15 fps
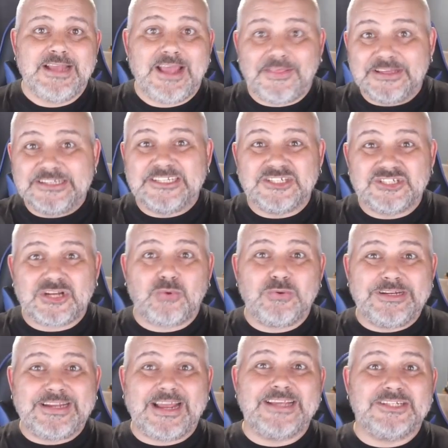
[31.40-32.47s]
And this is
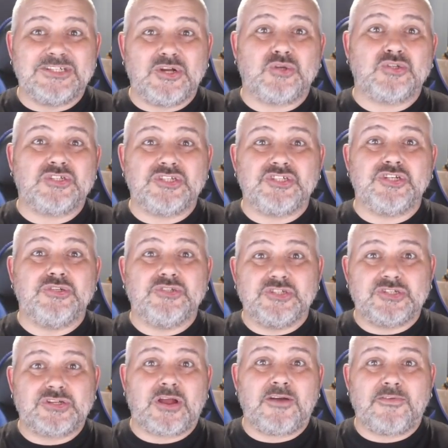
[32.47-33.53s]
solely days lost due
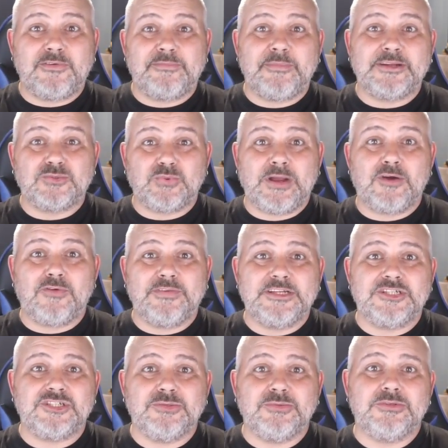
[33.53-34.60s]
to staff with mental health
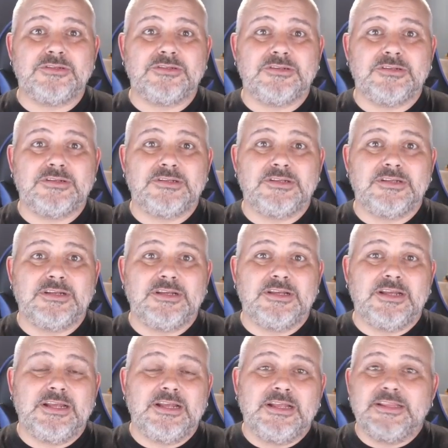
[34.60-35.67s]
issues.
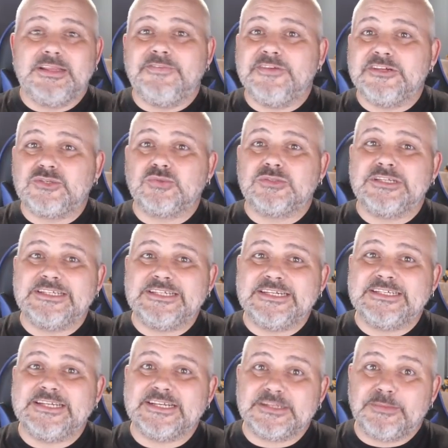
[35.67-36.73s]
The official
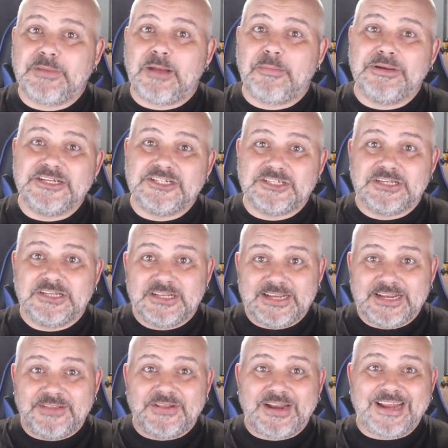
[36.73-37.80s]
statistics are published
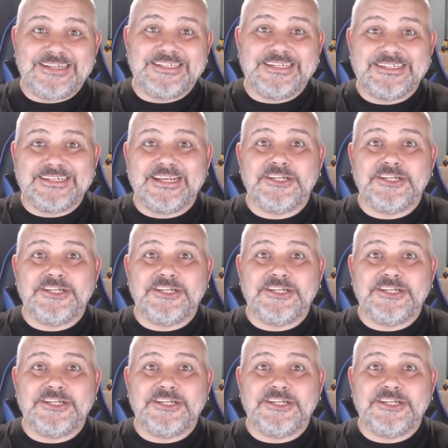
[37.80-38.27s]
in the latest